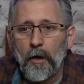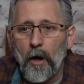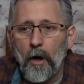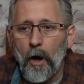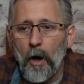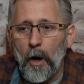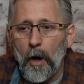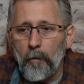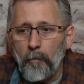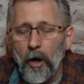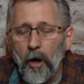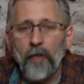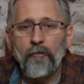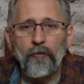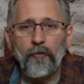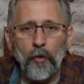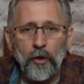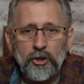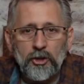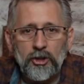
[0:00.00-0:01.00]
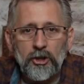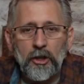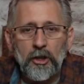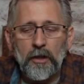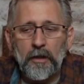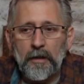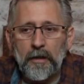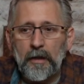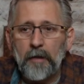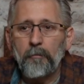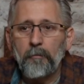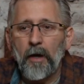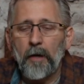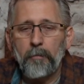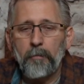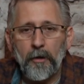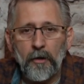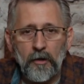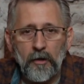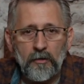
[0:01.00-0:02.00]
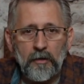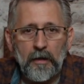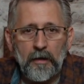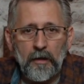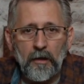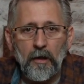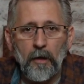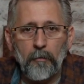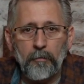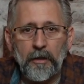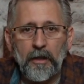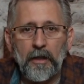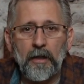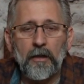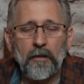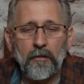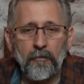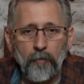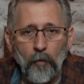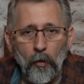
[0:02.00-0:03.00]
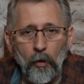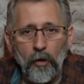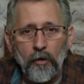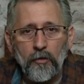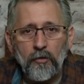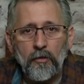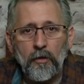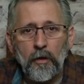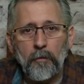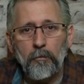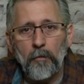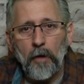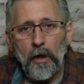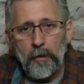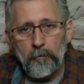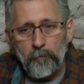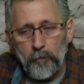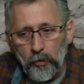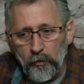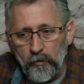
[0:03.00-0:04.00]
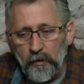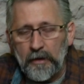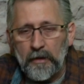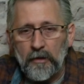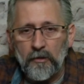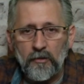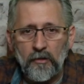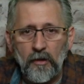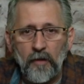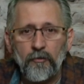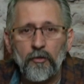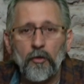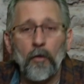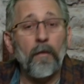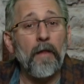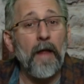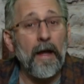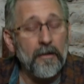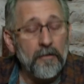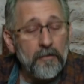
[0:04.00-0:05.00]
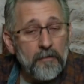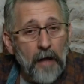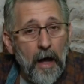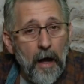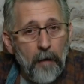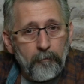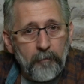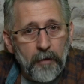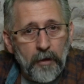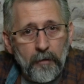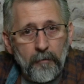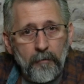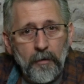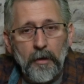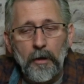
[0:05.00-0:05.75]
Unfortunately, my parents ended up getting divorced and moving and stuff, so that stopped it.